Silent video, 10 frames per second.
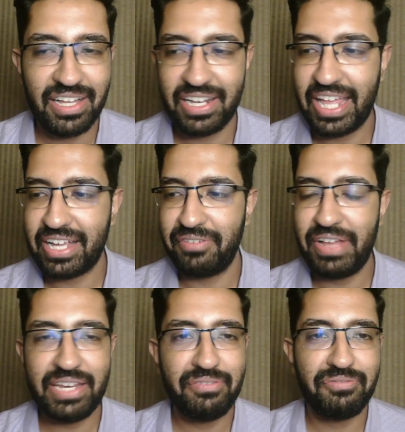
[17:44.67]
like a
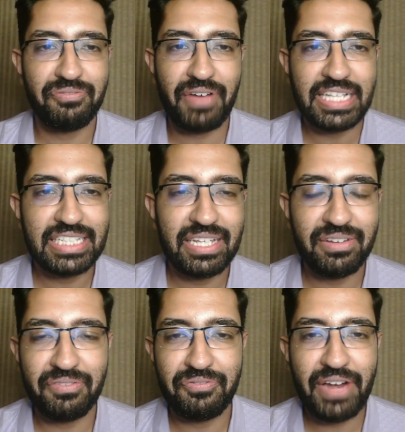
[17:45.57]
very feisty
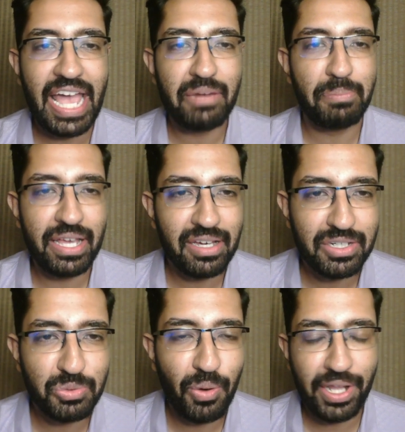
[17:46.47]
flair player
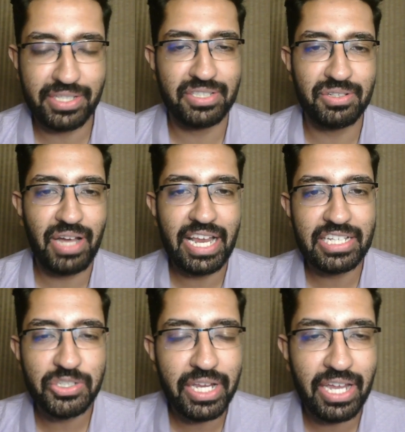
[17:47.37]
to watch. So I
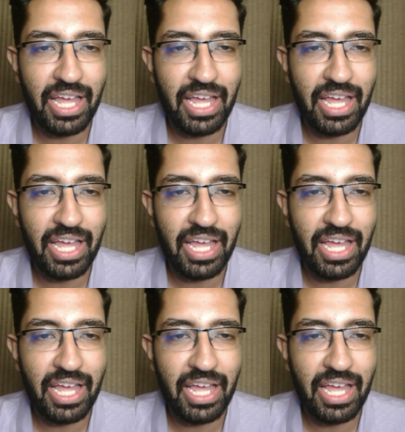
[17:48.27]
enjoy.